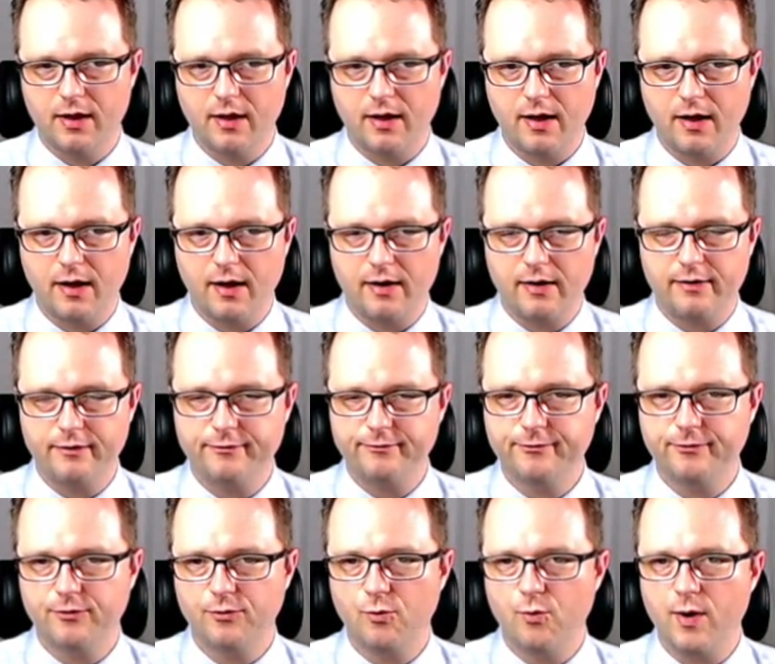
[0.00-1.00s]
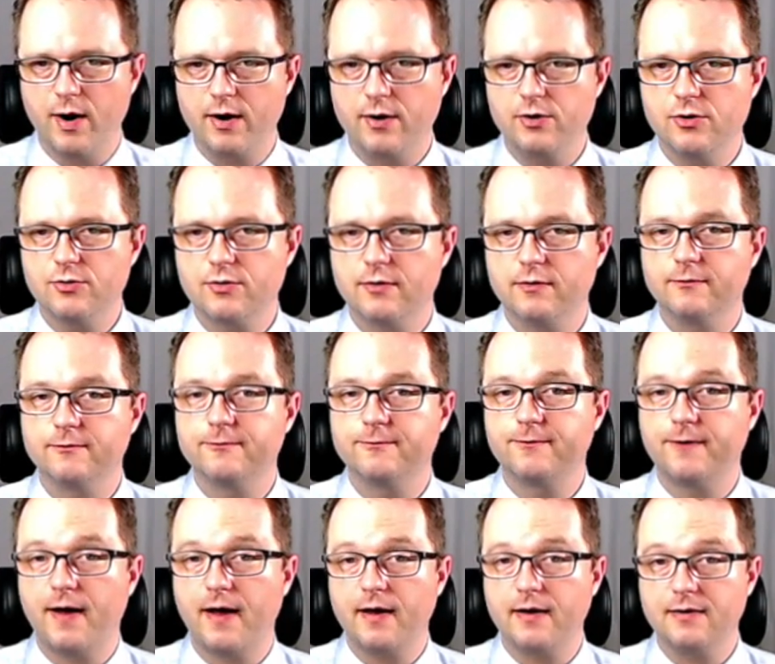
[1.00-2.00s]
of where you can
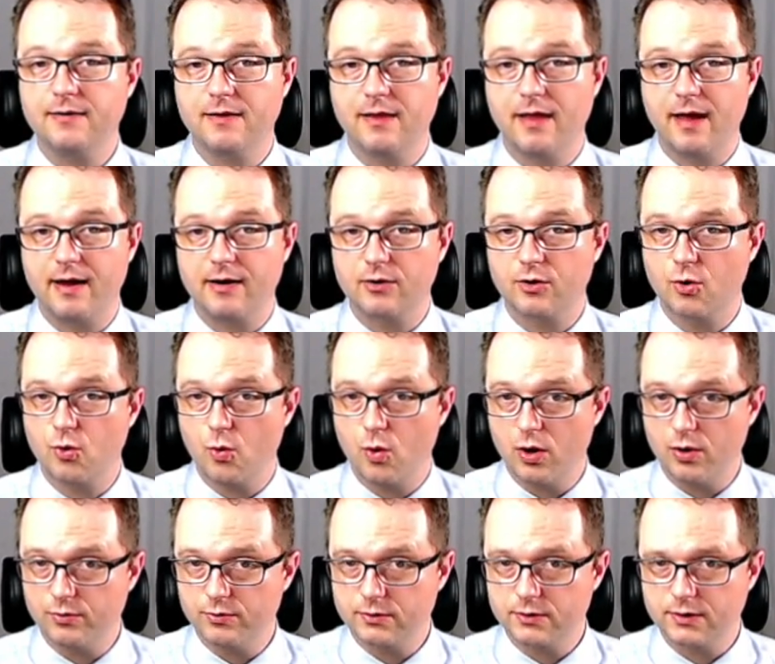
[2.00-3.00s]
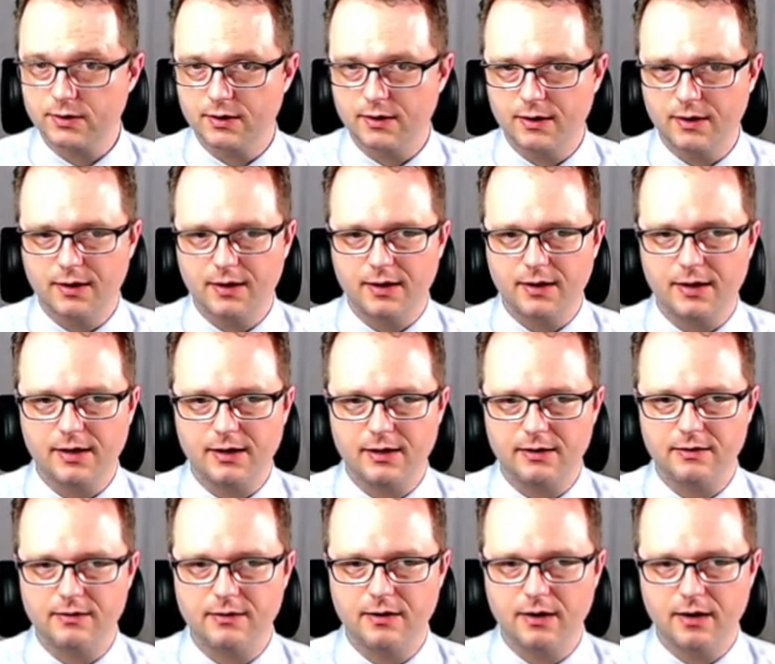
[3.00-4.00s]
find that quote
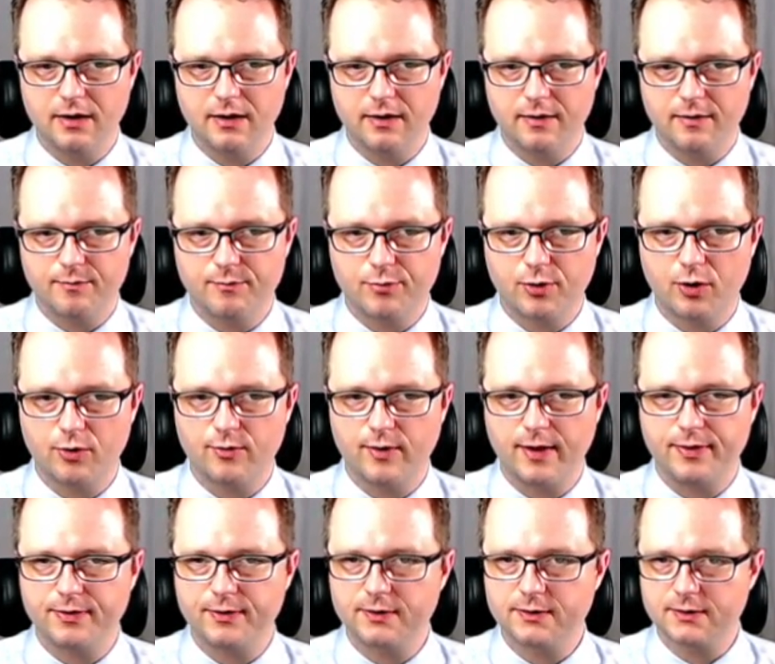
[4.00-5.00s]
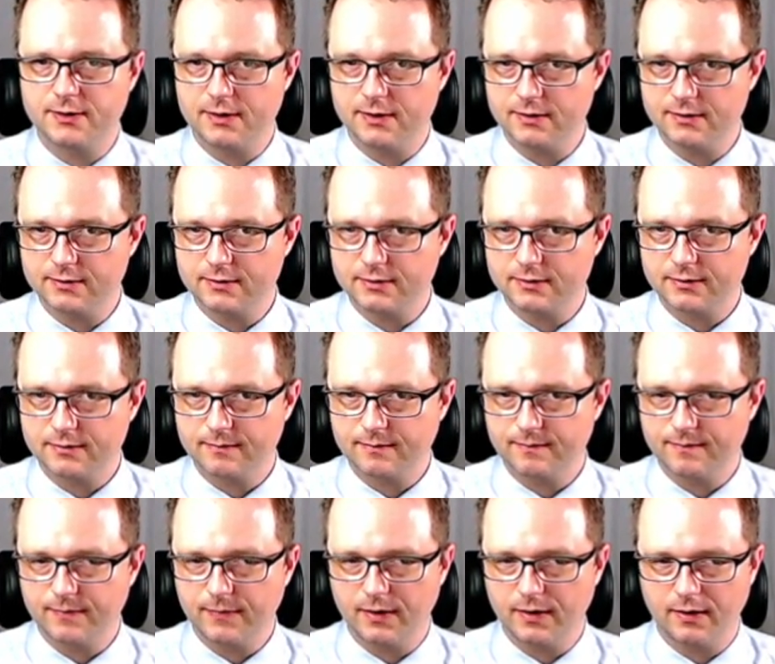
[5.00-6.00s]
in parentheses.
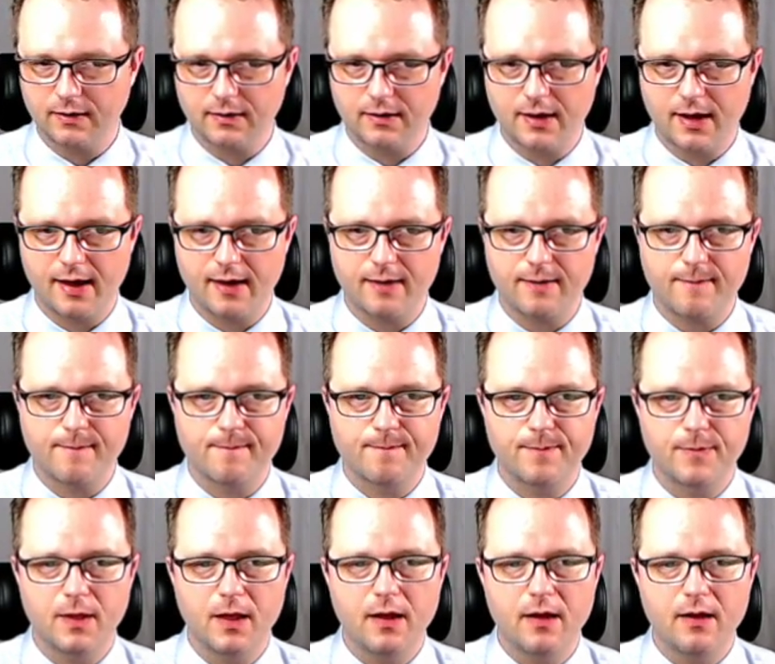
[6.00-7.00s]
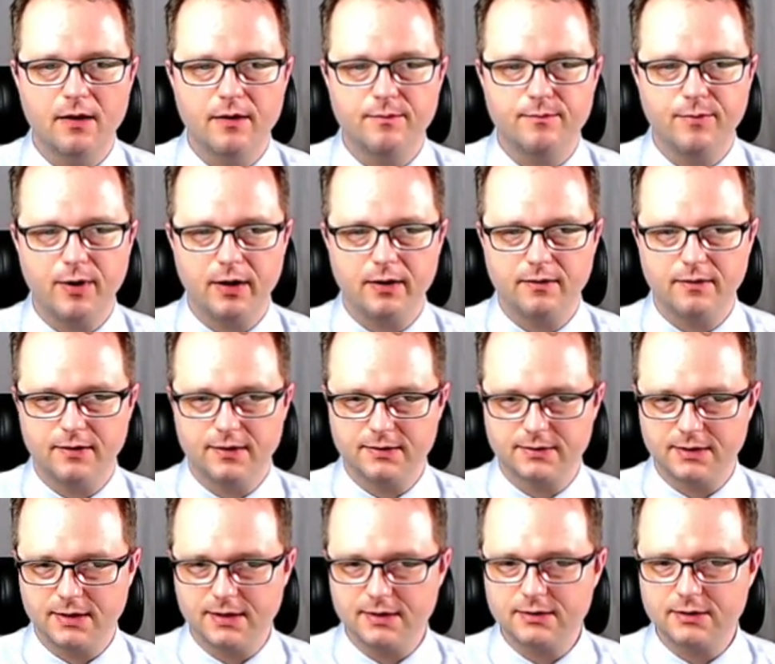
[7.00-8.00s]
Okay? But this
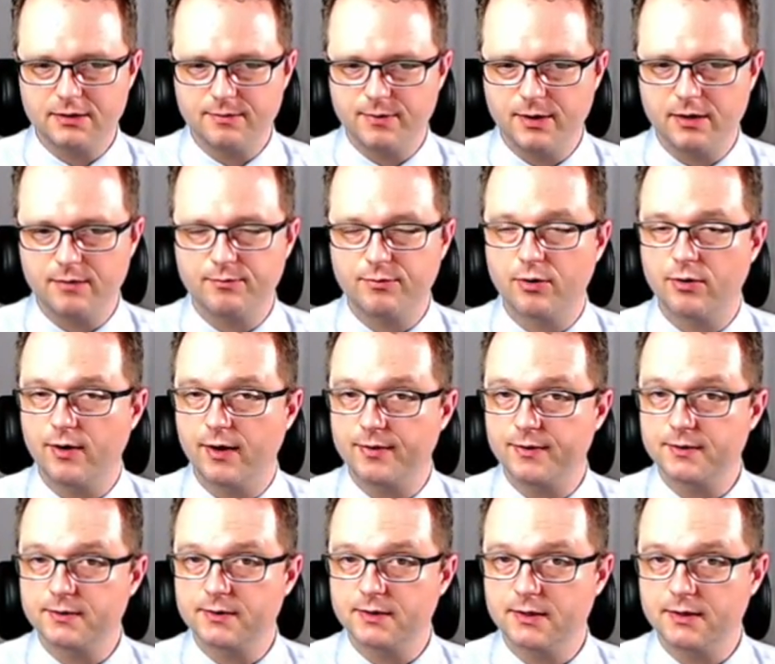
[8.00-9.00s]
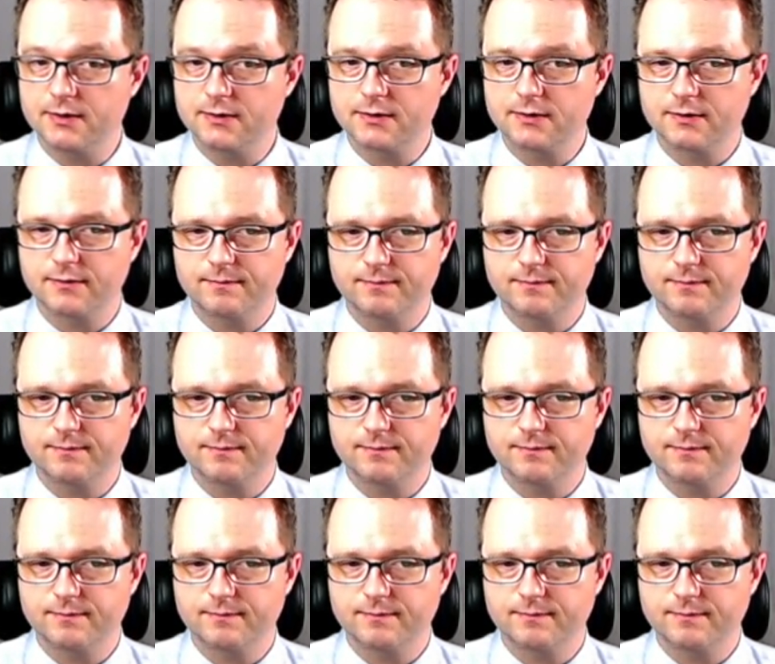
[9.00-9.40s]
needs to be in parentheses.